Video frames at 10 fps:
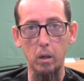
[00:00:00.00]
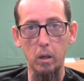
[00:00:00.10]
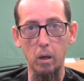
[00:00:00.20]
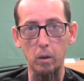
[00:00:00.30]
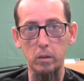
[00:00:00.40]

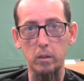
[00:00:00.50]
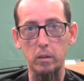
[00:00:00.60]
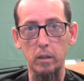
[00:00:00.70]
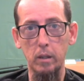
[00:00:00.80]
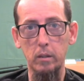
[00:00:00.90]
you know
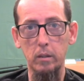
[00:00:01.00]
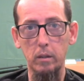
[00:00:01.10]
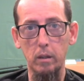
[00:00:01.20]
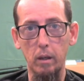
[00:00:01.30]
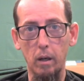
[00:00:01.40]
it's
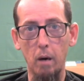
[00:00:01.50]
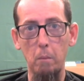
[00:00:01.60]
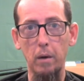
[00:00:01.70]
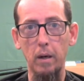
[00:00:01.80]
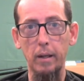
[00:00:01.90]
our
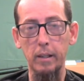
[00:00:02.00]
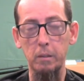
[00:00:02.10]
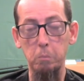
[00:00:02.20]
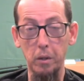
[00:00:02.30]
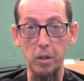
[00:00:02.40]
money that
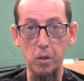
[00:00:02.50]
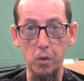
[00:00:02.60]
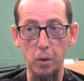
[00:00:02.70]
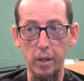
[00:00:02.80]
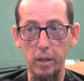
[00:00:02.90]
gets put
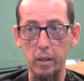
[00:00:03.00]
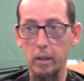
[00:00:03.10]
into it.